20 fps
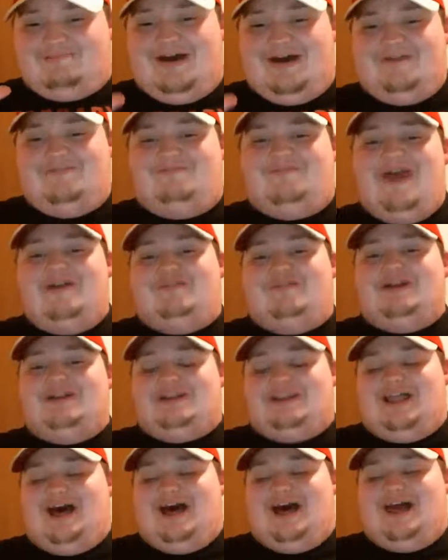My
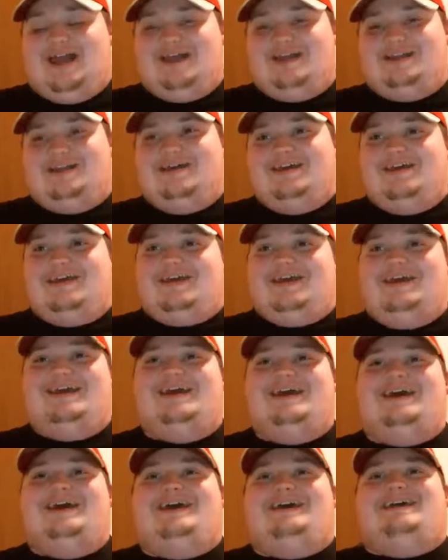favorite line
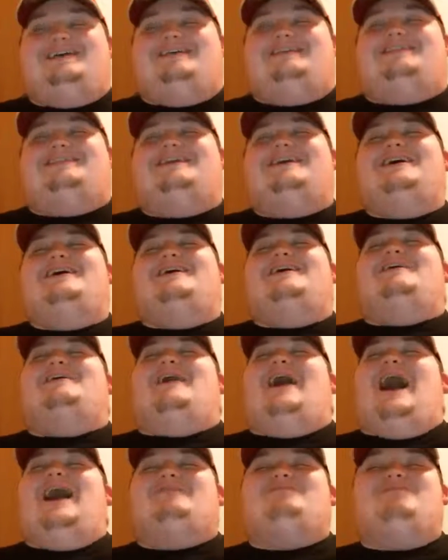is,
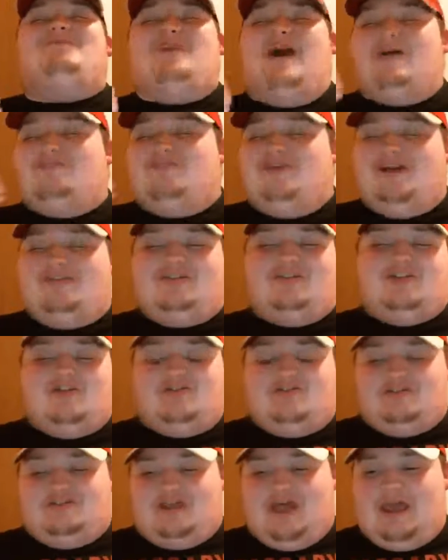I forget the
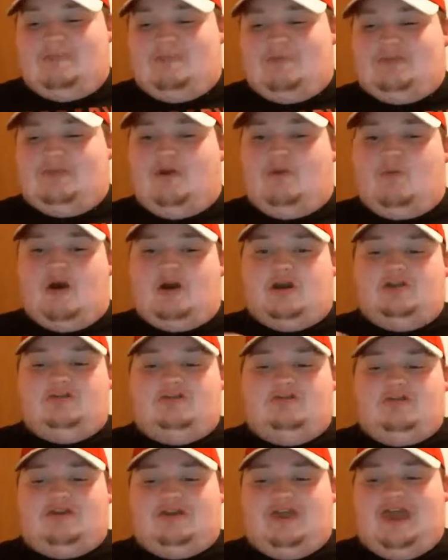dude's name, but they're walking
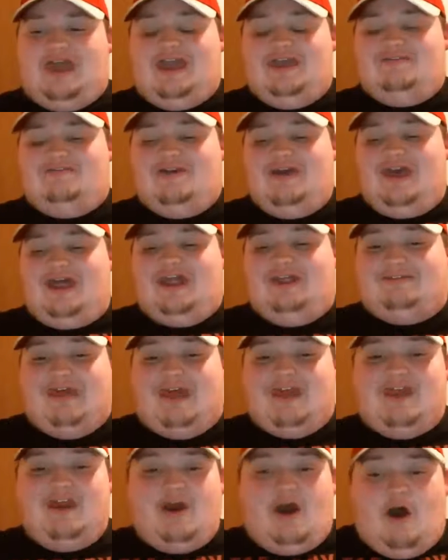through the cave. He's
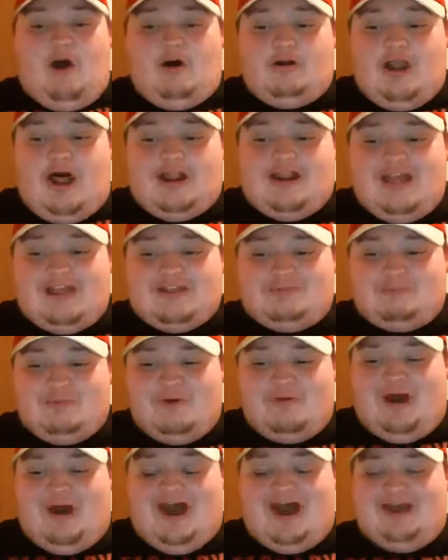like, hold on, he has
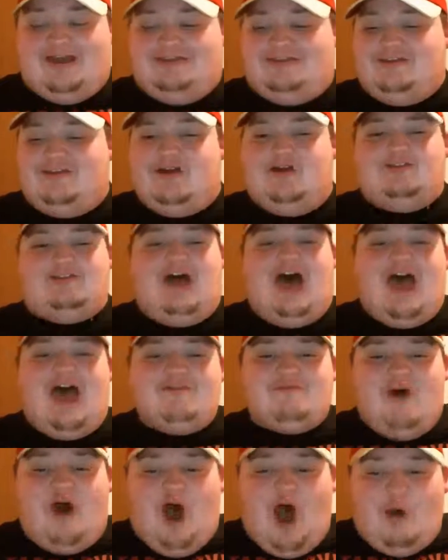blue eyes. He goes,
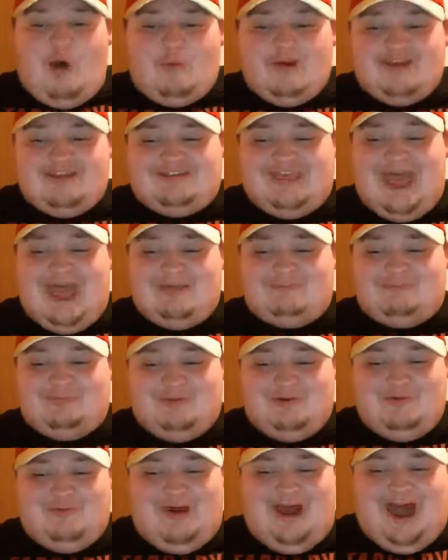I've always had
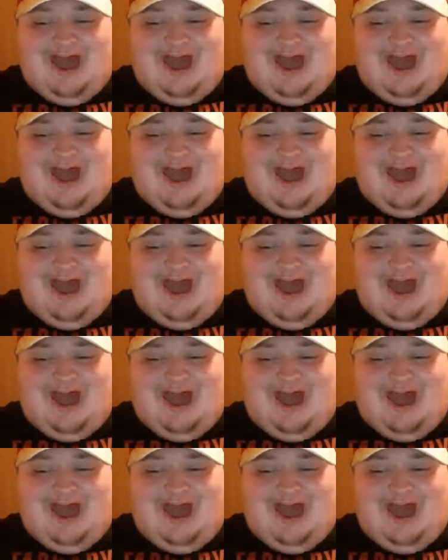blue